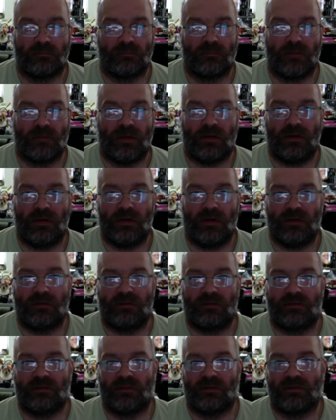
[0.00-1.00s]
I
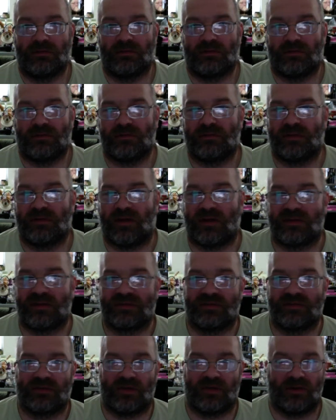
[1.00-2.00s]
don't do
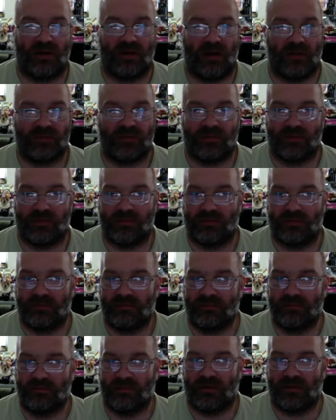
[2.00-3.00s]
tags very often.
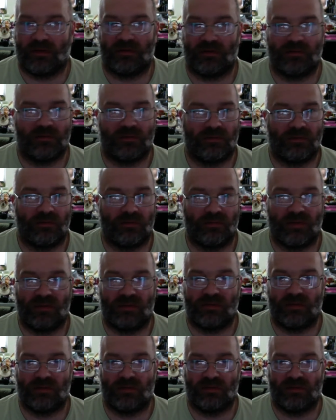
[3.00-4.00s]
I do them
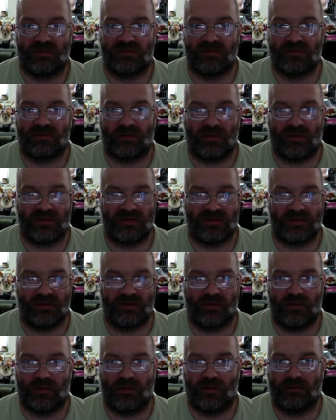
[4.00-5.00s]
maybe once or twice a
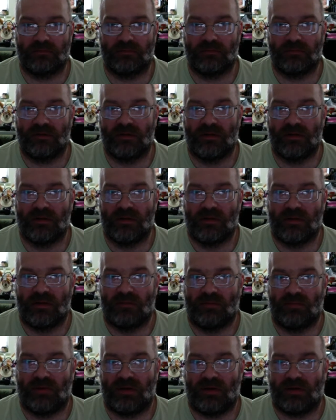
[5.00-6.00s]
year.
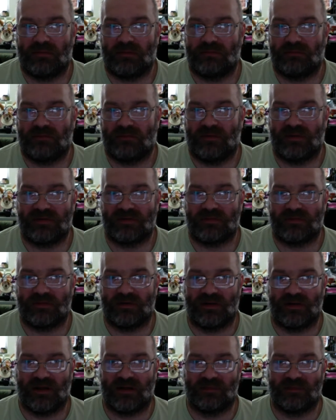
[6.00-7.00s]
But this one
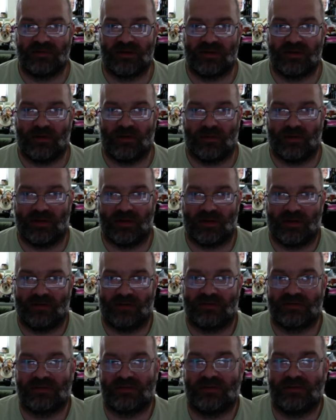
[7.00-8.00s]
had me going. I
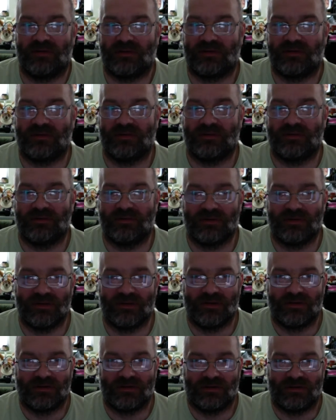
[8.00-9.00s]
was going to
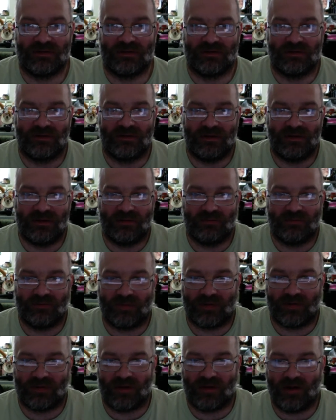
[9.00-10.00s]
leave
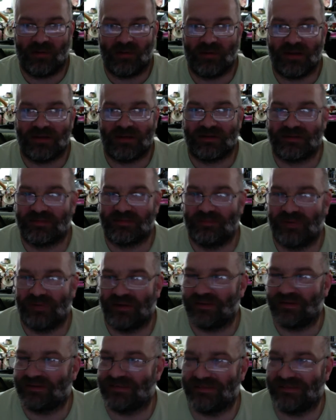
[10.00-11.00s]
a comment,
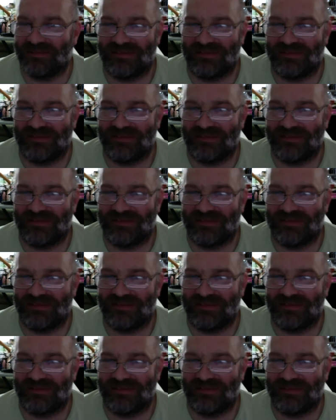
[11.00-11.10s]
but